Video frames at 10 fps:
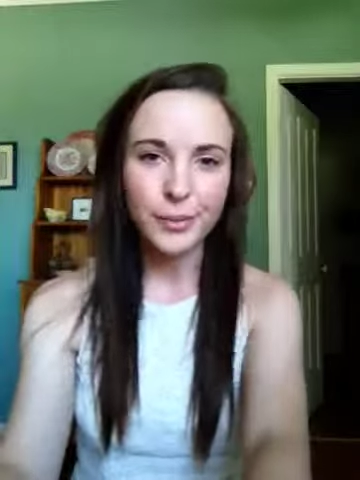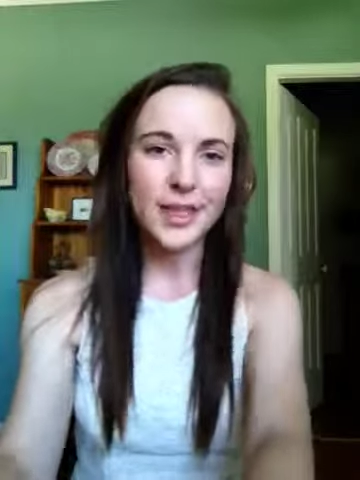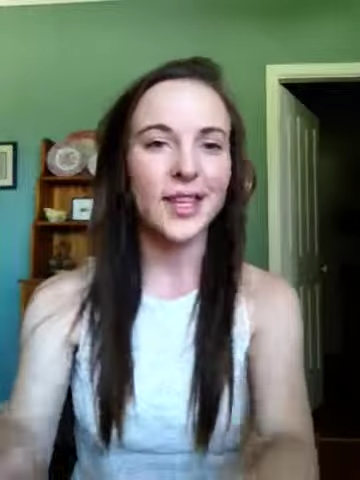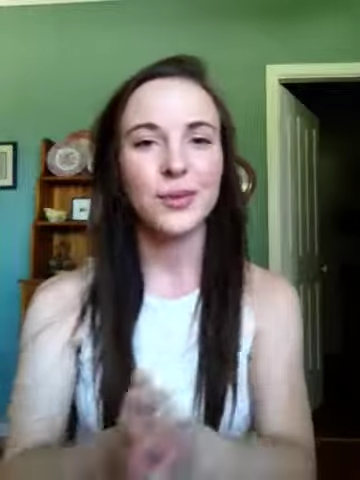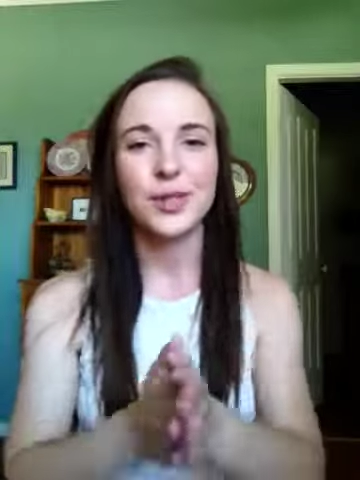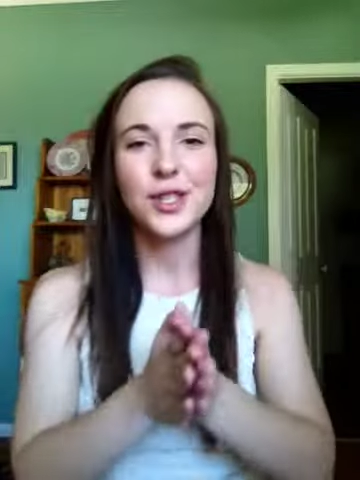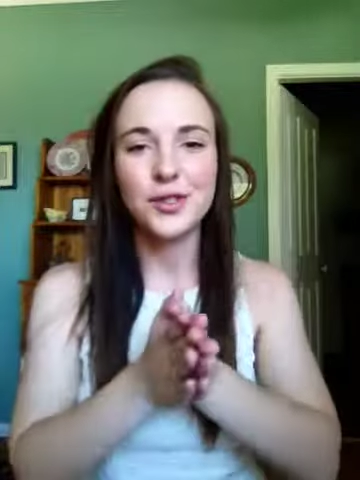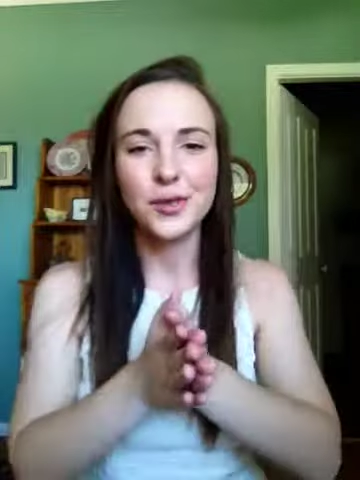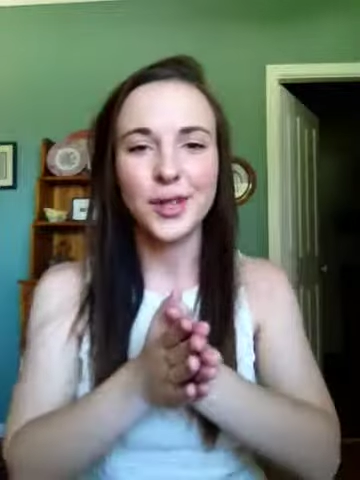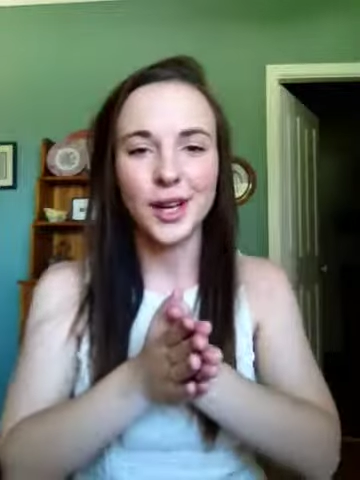Like, I don't want to
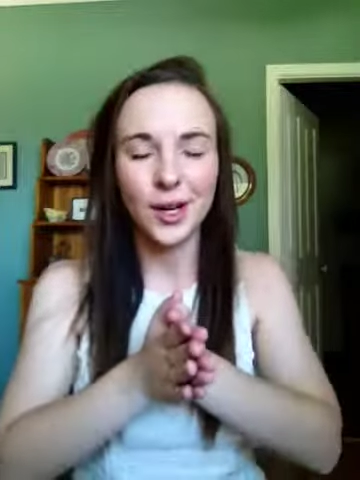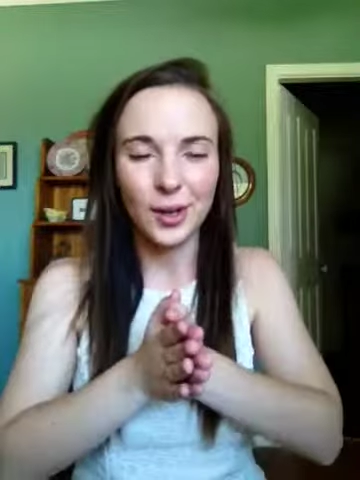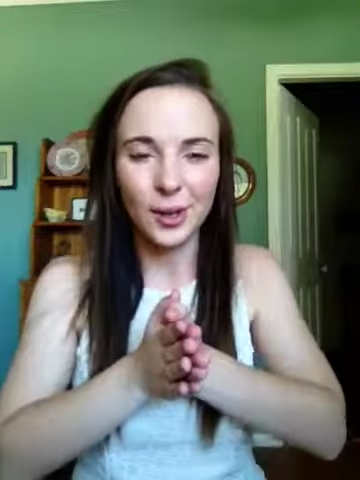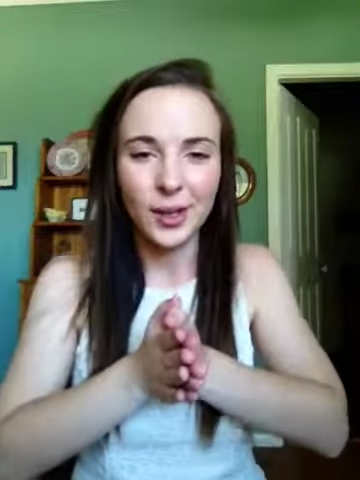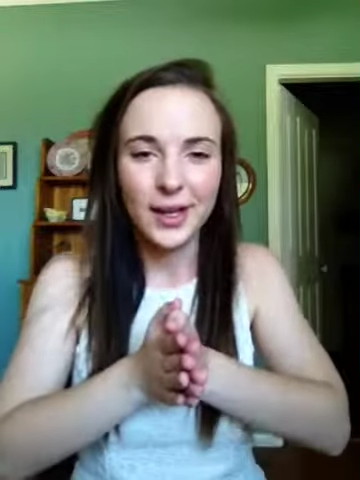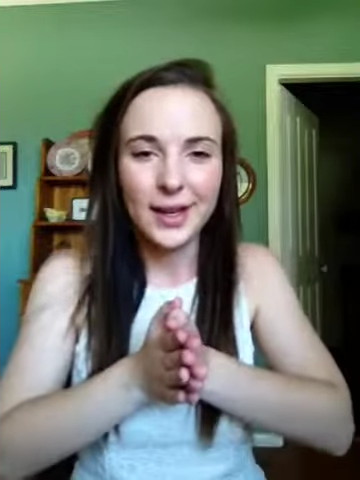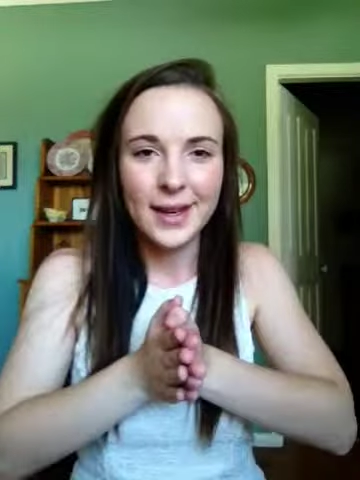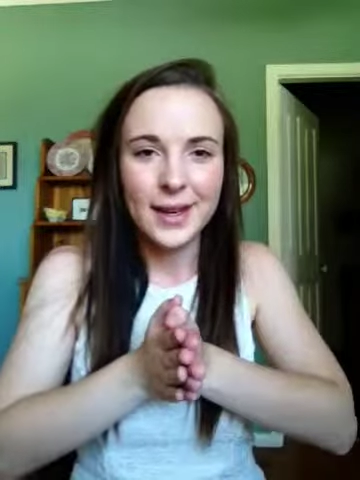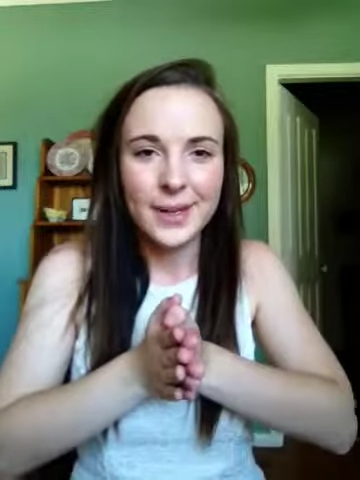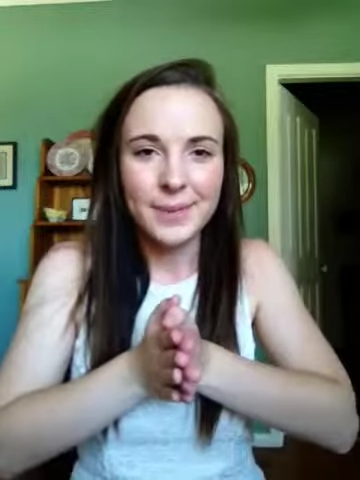do the whole
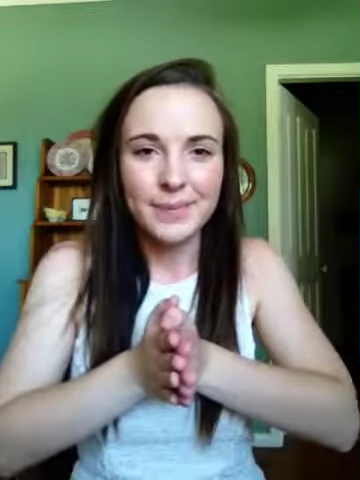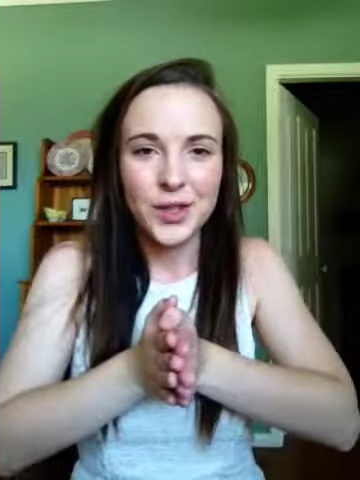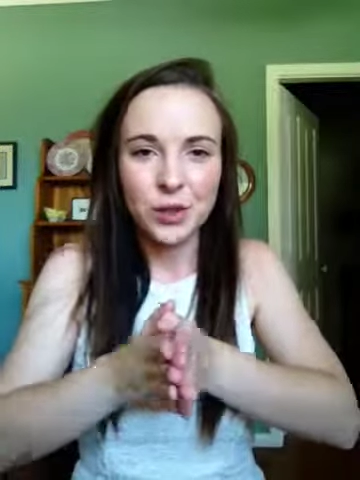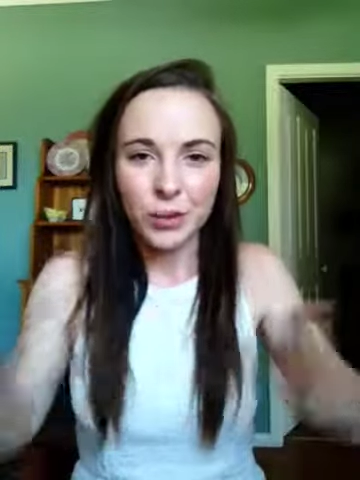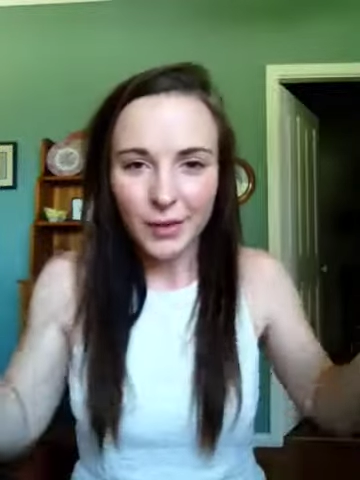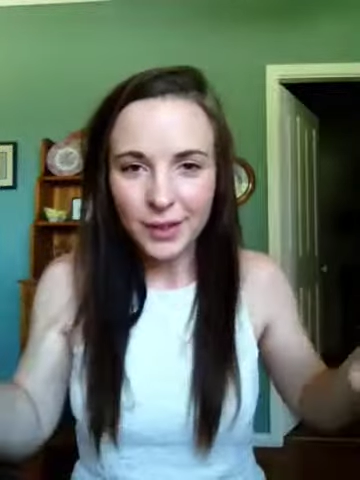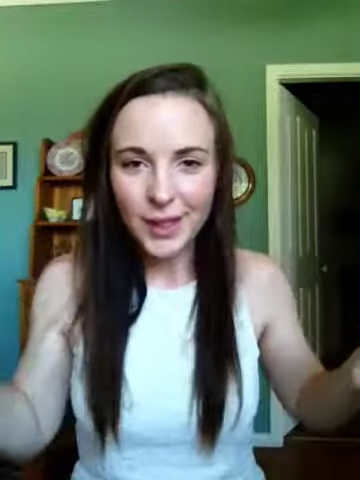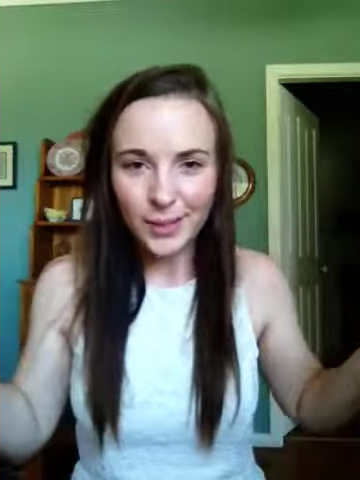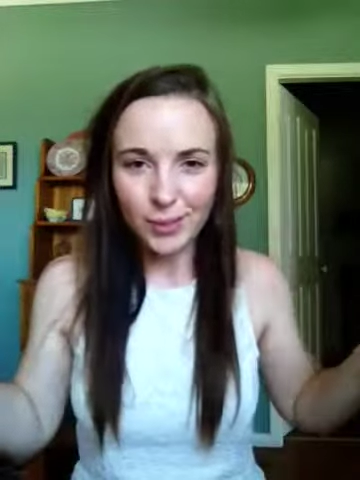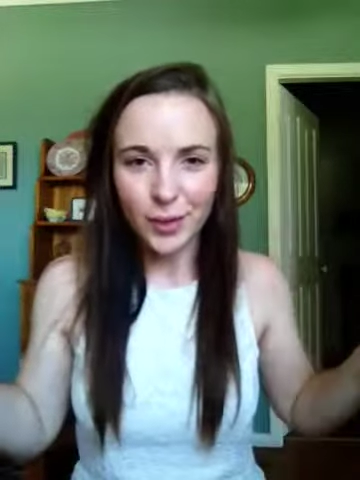
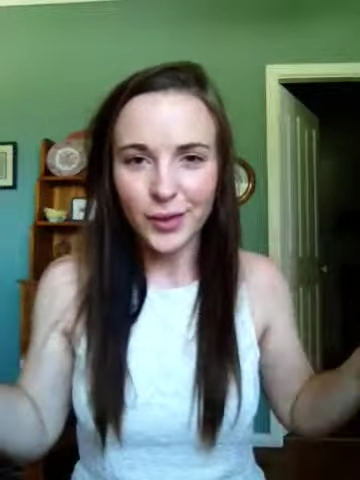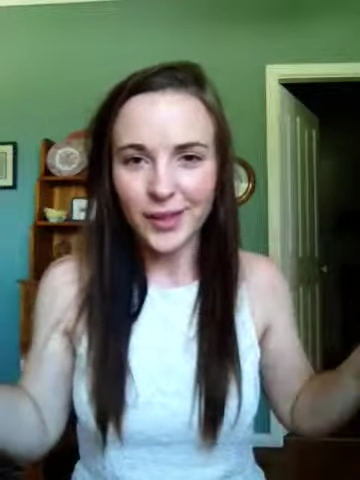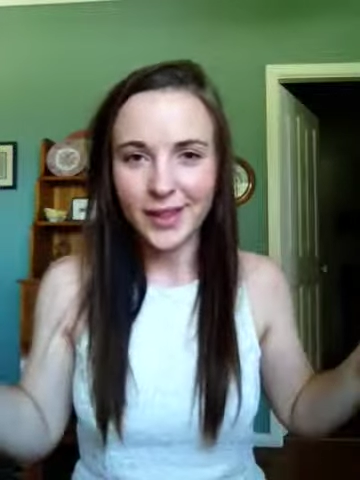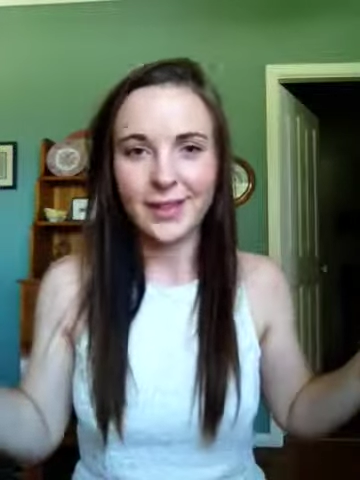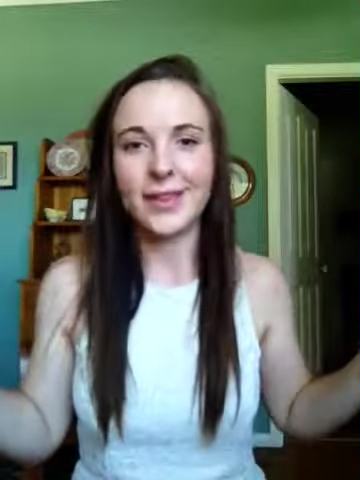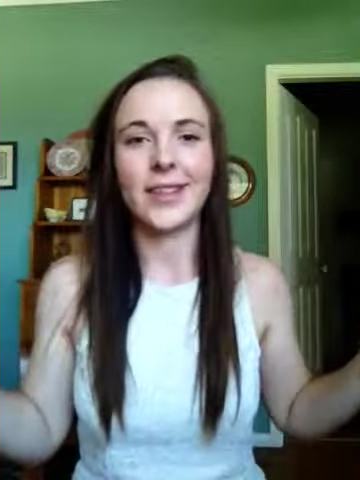traveling process,